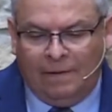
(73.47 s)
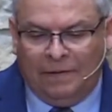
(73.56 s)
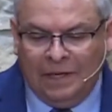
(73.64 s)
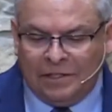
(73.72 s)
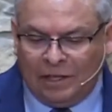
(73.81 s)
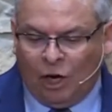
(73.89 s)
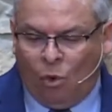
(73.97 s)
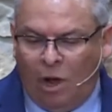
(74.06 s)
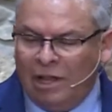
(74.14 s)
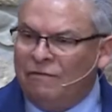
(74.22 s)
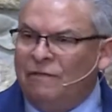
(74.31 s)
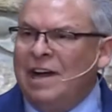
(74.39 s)
These are
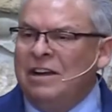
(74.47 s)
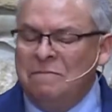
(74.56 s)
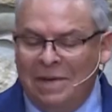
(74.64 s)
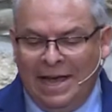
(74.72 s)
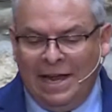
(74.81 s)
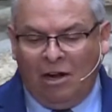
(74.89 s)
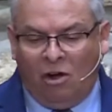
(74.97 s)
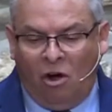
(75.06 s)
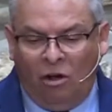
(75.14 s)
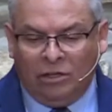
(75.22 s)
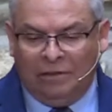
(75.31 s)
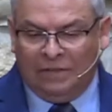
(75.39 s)
qualified men
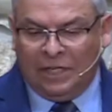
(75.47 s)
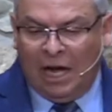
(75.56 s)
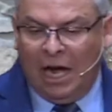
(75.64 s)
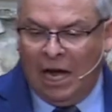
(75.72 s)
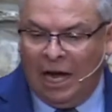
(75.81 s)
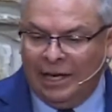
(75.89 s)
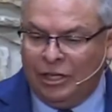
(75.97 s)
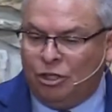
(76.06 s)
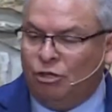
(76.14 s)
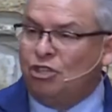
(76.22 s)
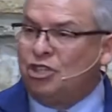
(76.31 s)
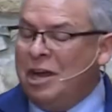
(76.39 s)
called of God
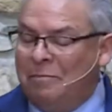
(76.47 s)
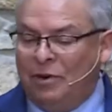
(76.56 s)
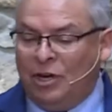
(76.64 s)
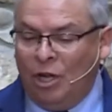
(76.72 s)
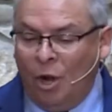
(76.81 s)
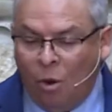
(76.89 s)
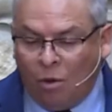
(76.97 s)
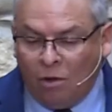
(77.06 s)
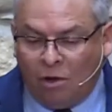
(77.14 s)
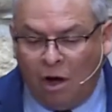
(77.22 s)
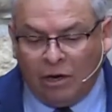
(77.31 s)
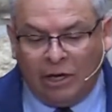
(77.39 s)
to shepherd local
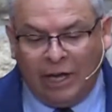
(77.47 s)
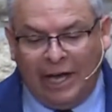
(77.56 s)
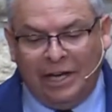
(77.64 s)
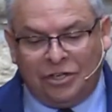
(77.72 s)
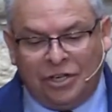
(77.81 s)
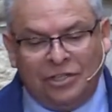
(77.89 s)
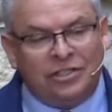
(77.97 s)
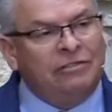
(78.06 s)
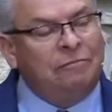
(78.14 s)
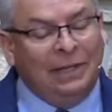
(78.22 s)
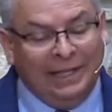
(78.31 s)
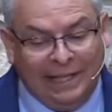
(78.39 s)
congregations
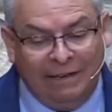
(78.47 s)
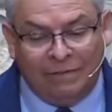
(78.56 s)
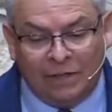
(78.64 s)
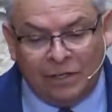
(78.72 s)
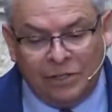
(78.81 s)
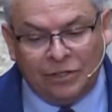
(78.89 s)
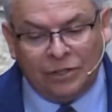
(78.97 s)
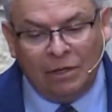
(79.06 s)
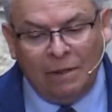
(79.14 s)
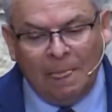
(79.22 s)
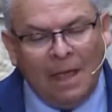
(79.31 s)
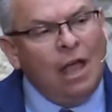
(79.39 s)
of believers
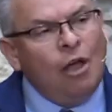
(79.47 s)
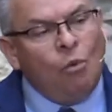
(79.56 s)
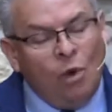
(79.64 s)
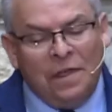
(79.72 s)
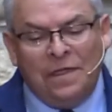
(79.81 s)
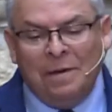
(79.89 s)
with